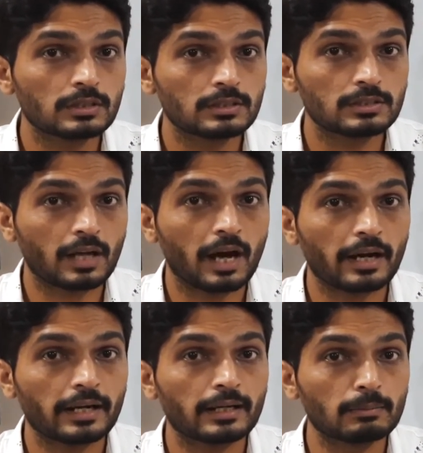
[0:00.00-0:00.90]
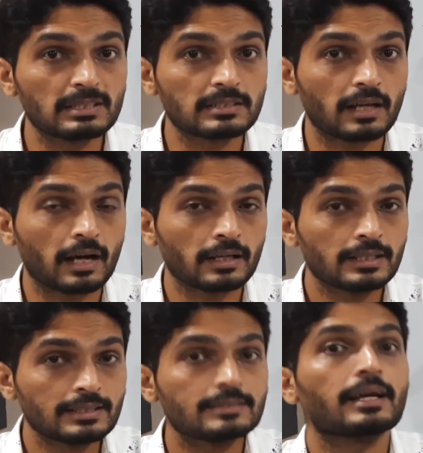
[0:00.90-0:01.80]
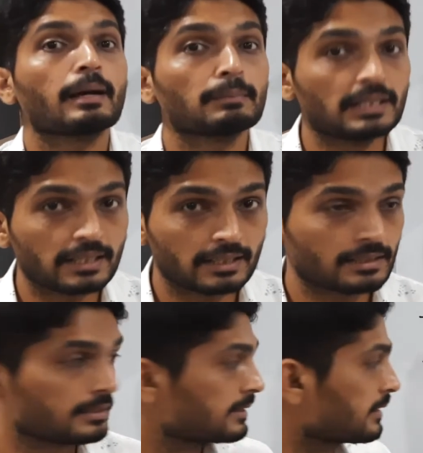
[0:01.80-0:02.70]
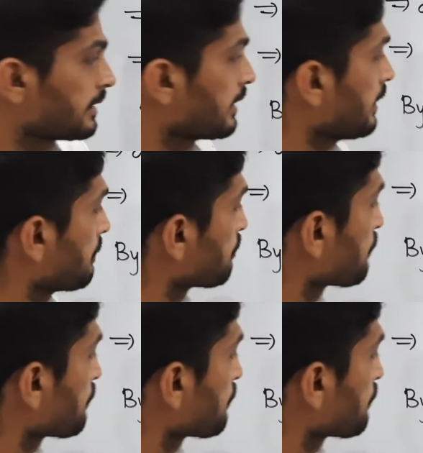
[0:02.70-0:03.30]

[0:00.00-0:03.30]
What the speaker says: star and double star simultaneously. Getting?